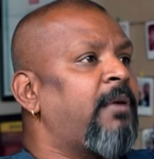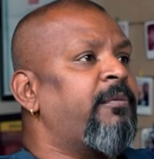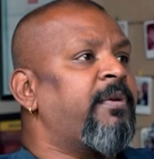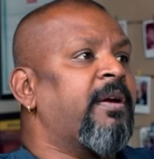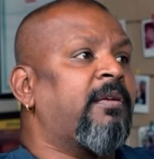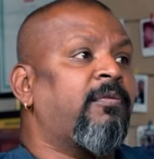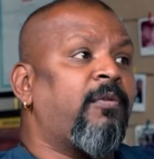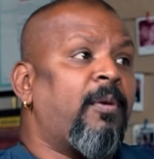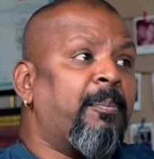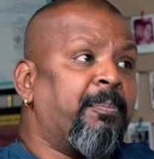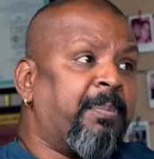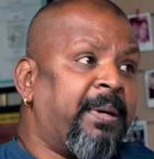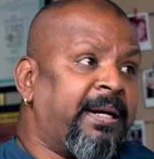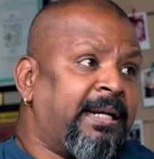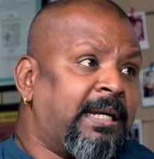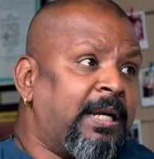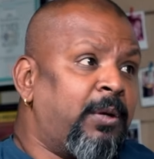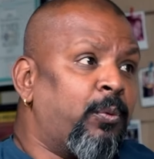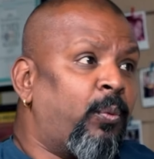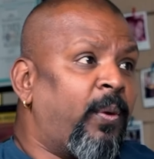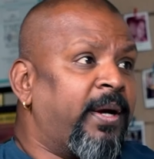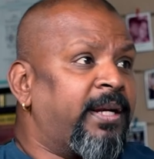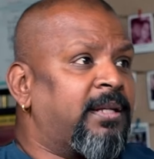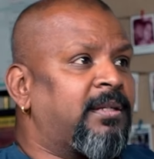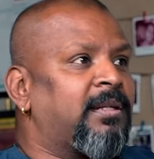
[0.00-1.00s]
we are completely
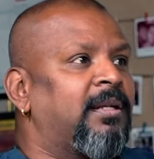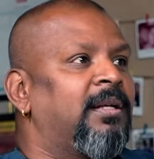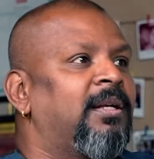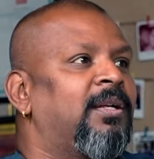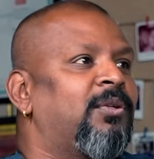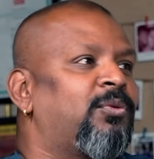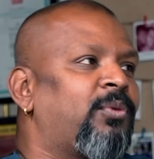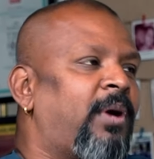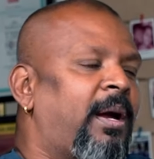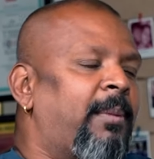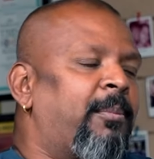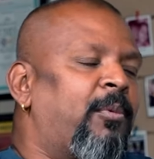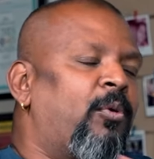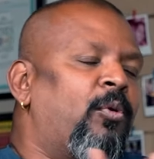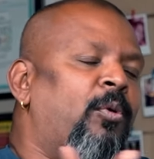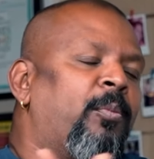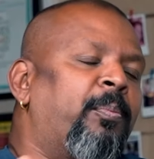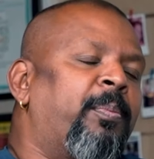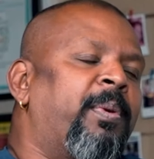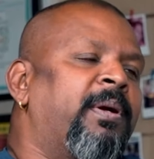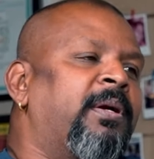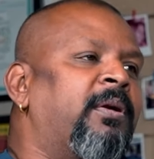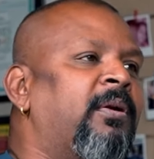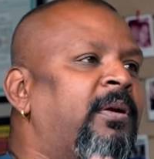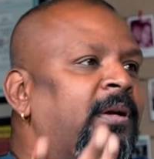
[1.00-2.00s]
white. So I'm
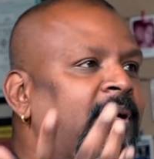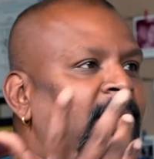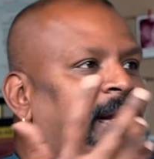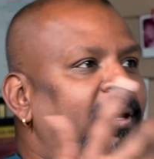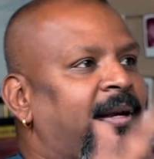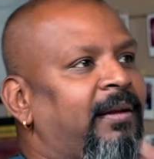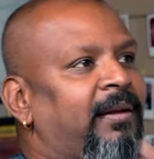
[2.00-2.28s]
open to declare